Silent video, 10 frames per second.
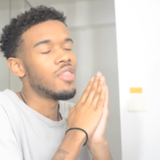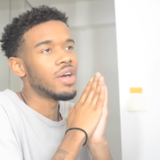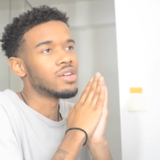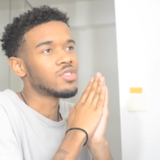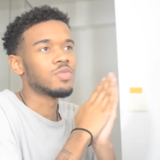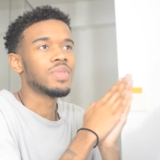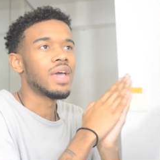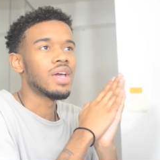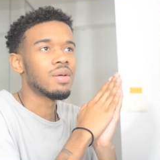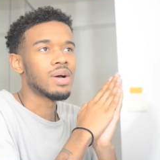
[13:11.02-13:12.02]
that is from
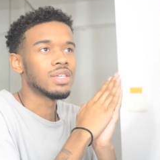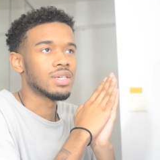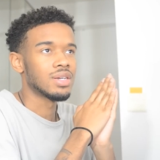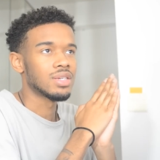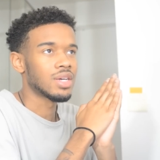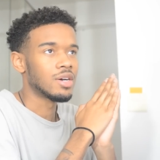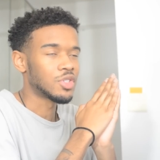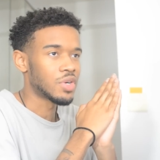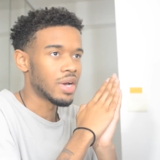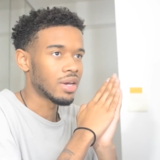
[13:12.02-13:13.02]
the Hannah Montana
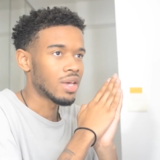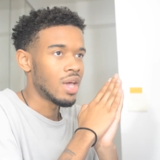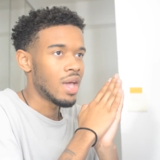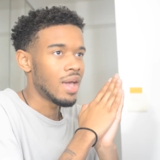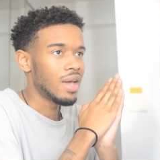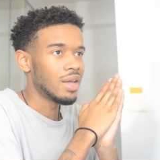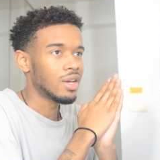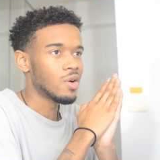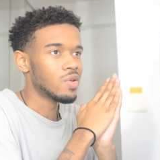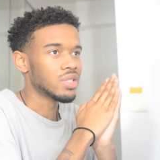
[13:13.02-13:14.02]
soundtrack,
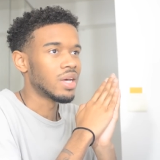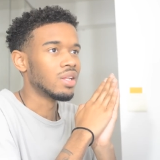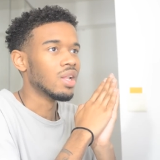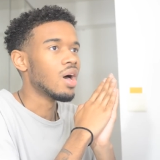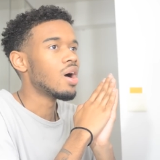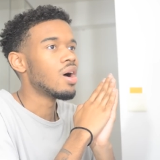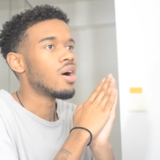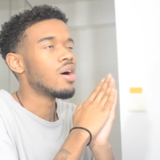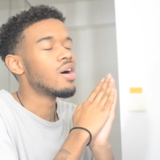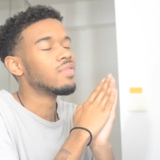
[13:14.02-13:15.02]
and it goes like,
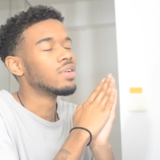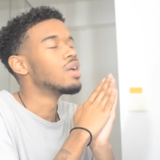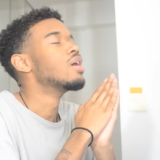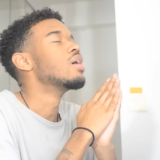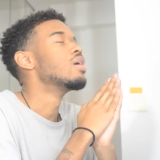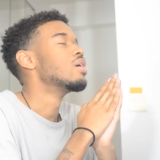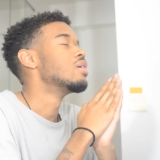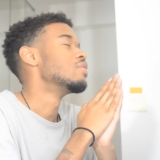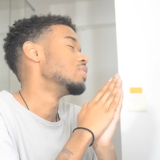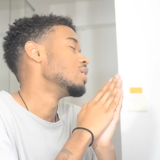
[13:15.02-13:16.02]
love,
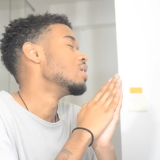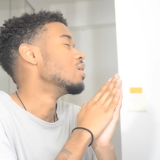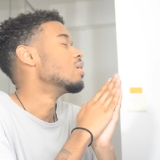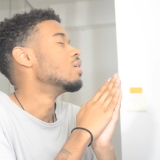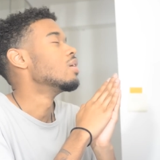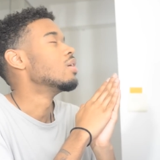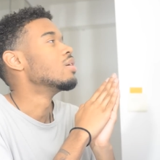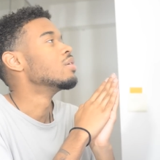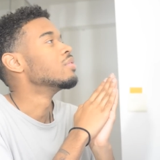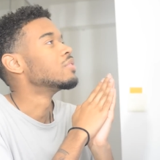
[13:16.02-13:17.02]
love,
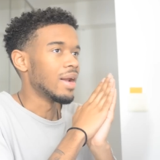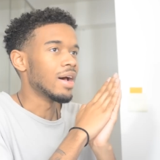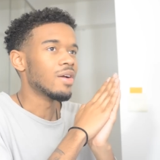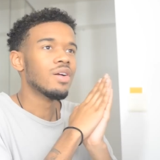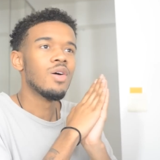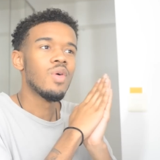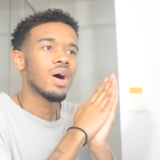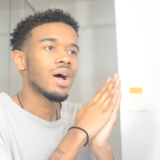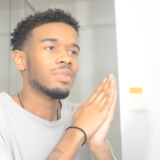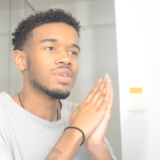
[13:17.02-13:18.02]
love. And I don't know
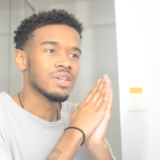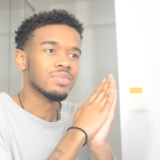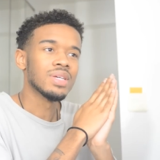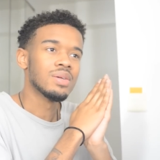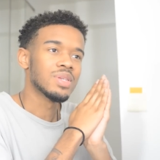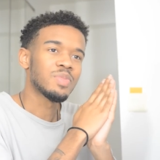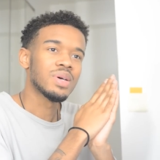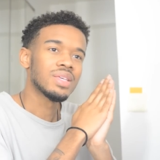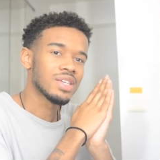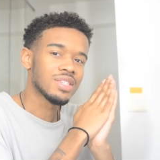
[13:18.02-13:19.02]
why, but sometimes I
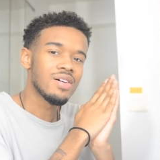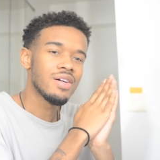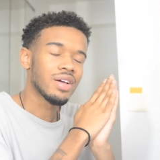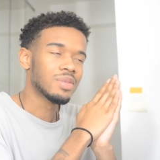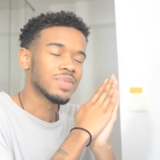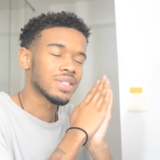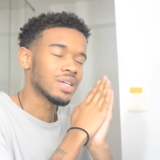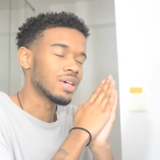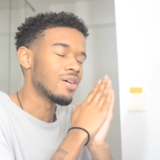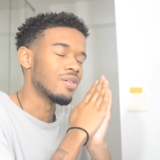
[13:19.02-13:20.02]
play that song and I'm just
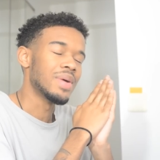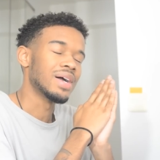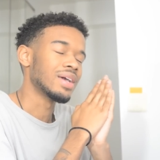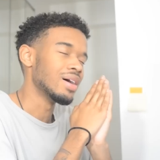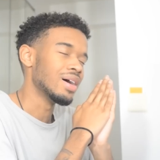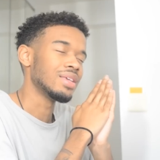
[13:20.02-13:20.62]
like, oh my